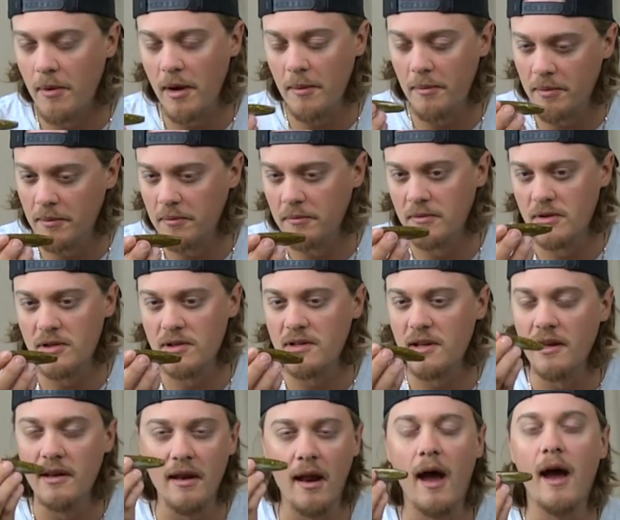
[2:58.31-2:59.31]
up and
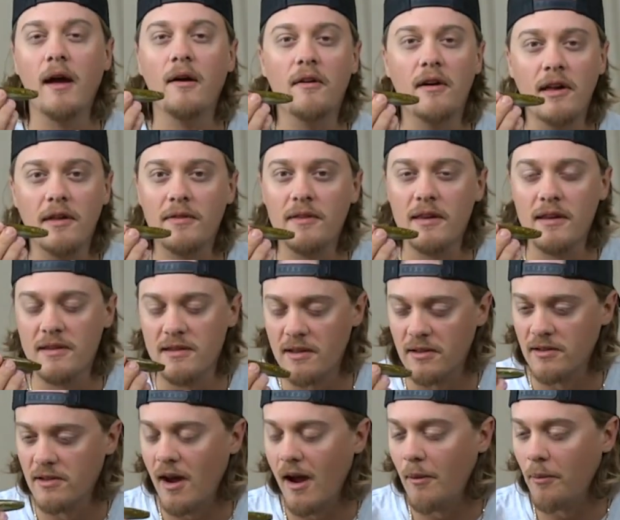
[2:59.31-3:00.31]
just annihilate these
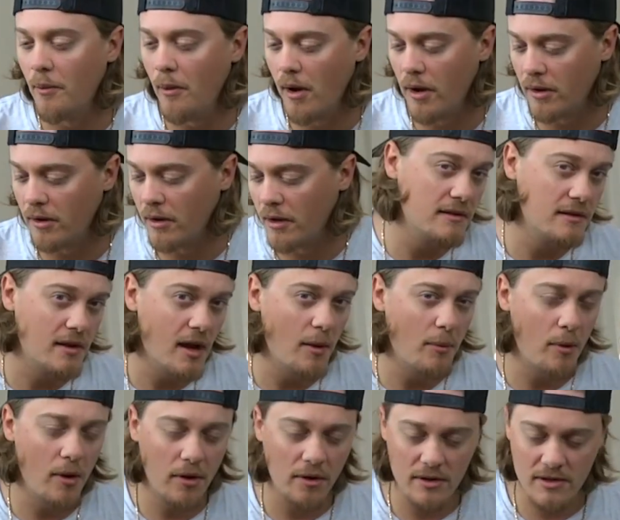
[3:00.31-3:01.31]
on top water. Top water